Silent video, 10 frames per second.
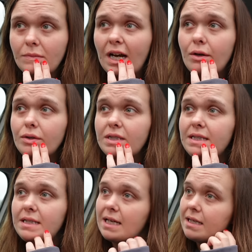I also
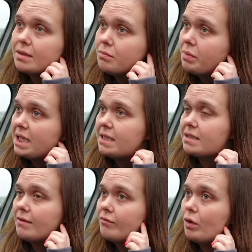need to get some
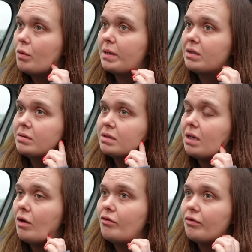bits for Bill's
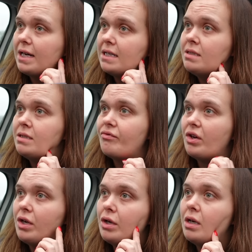girlfriend for
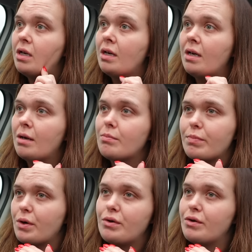her
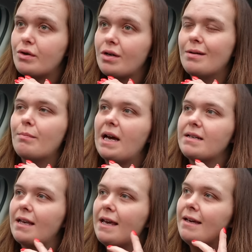burr
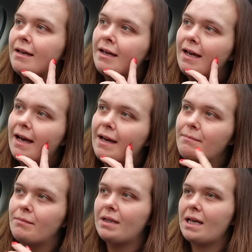basket,
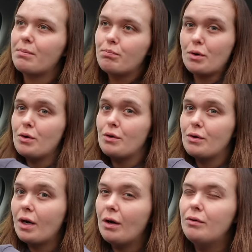like burr
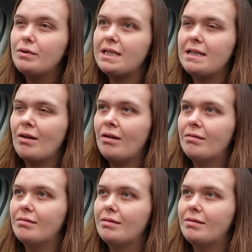cozy, not,